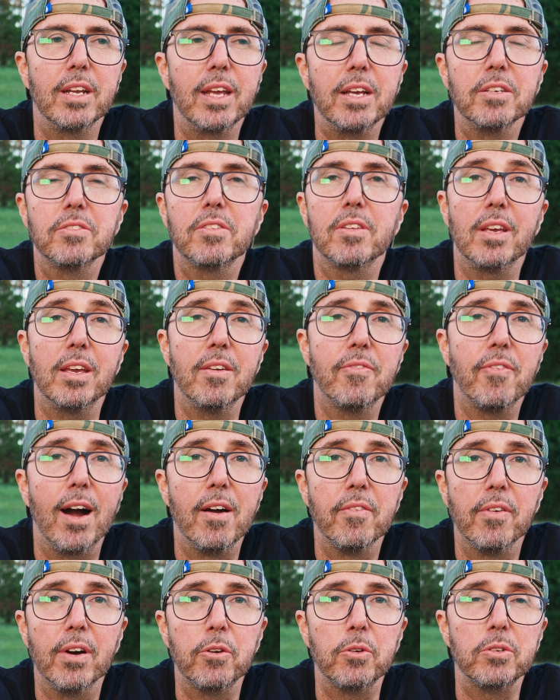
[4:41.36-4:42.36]
is the
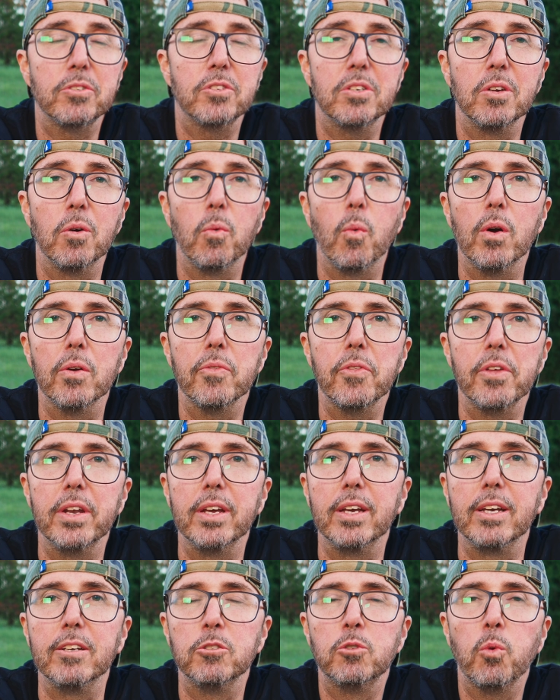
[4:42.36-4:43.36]
E-500 still worth it
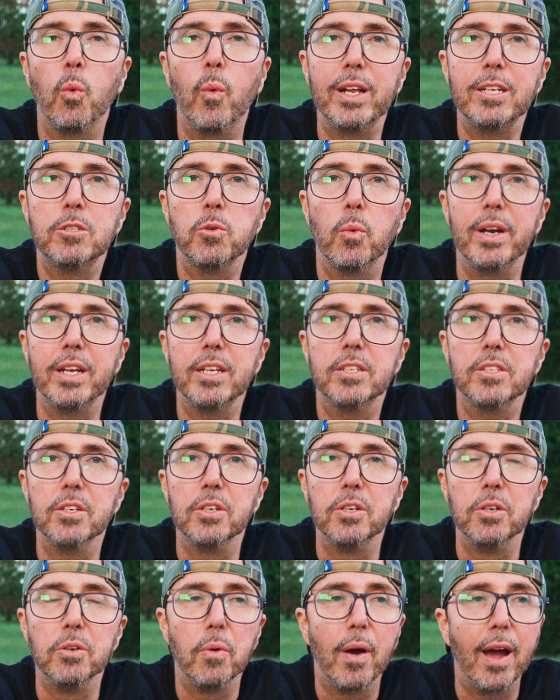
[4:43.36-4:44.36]
in
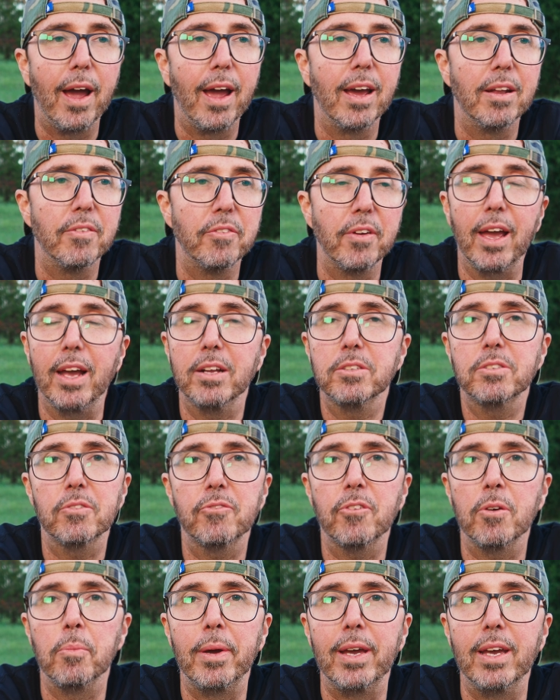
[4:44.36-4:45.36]
2022? And the answer
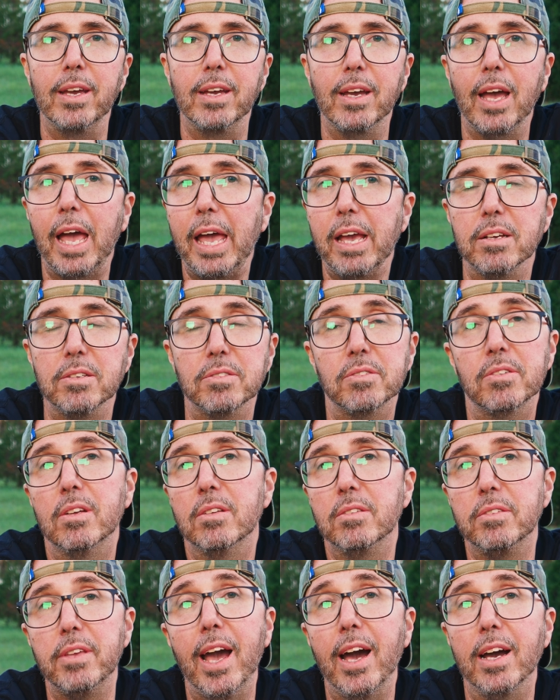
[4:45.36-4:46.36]
for me is,
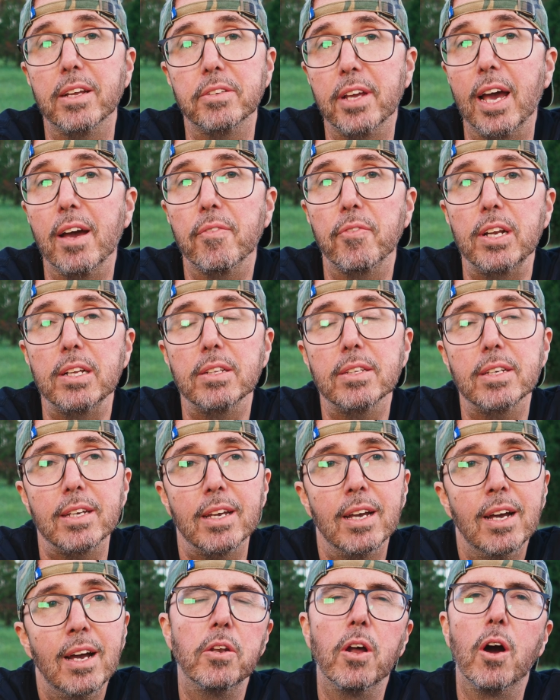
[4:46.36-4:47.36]
yeah, definitely.
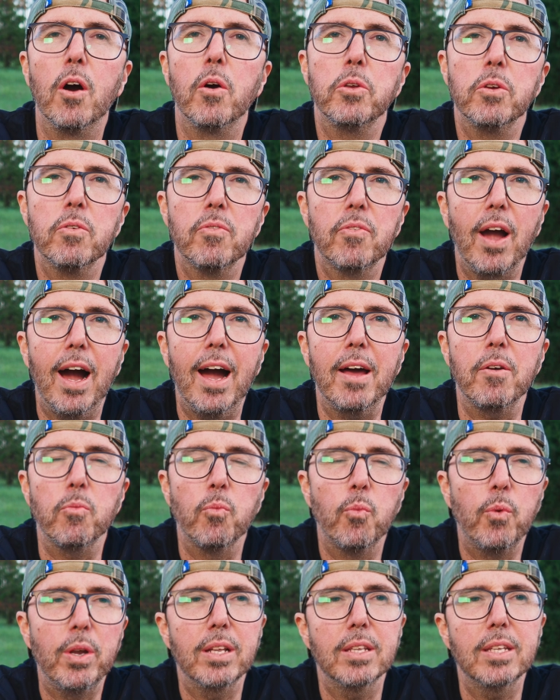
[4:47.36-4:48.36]
You know, you've got
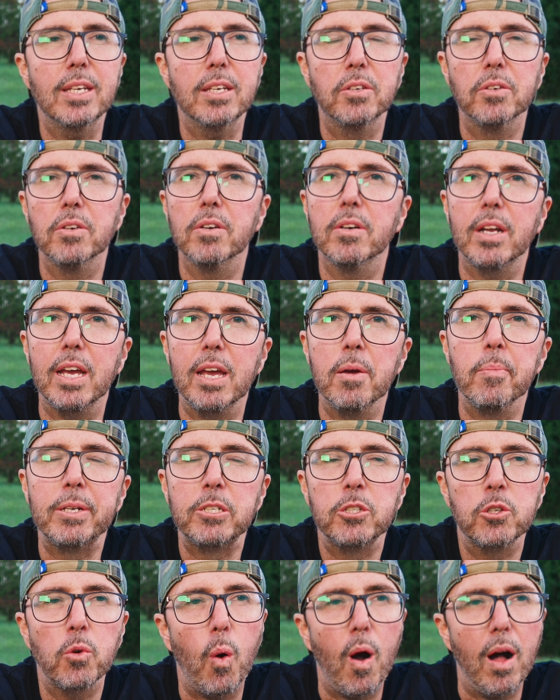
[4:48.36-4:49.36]
really good
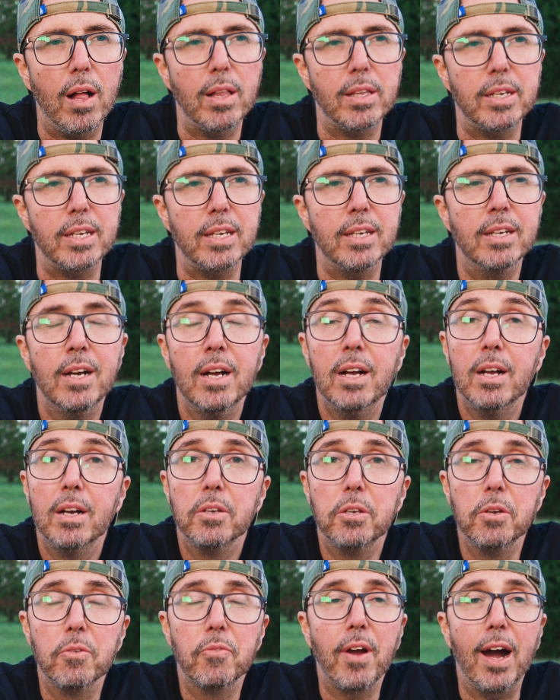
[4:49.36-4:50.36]
image quality,
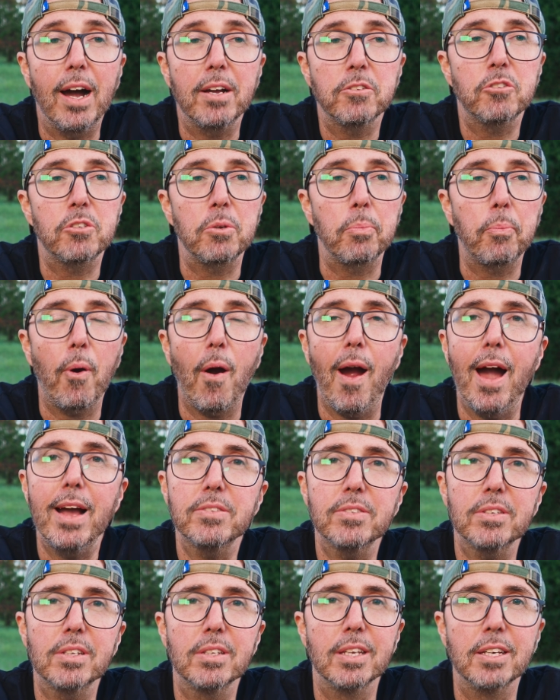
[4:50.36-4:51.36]
you've got
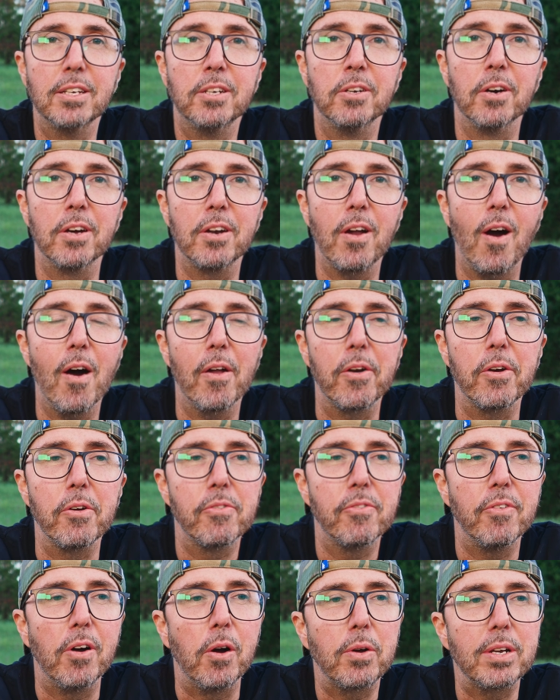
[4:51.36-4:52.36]
surprisingly good
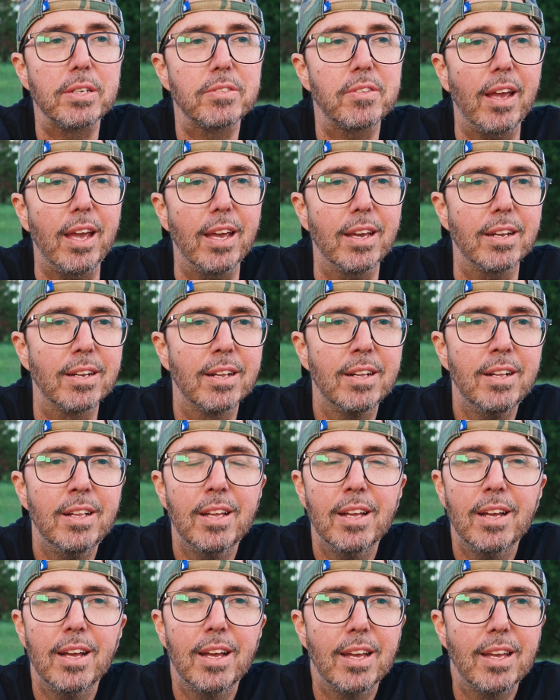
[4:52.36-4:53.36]
autofocus, and
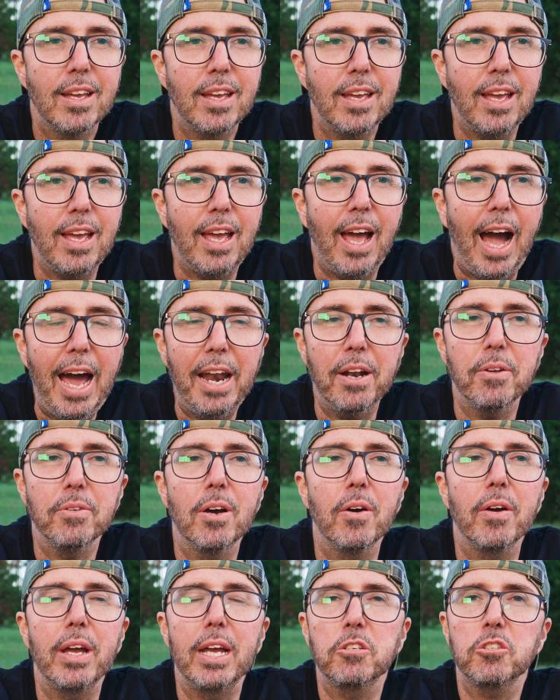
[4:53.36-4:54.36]
I don't
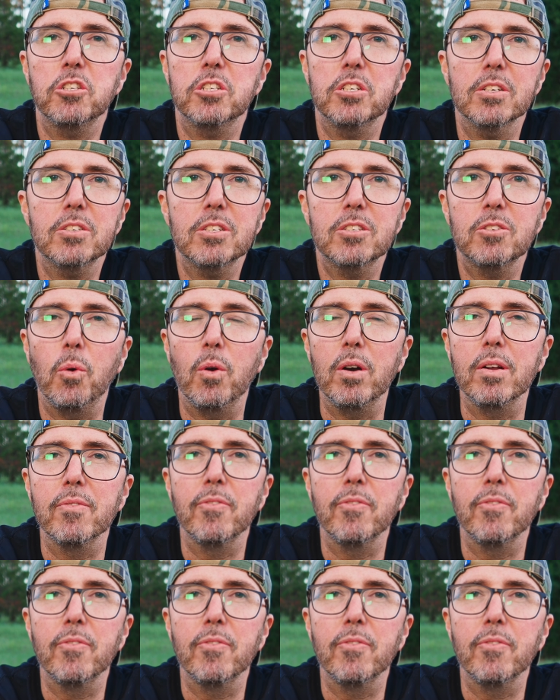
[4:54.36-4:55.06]
know, it's just sort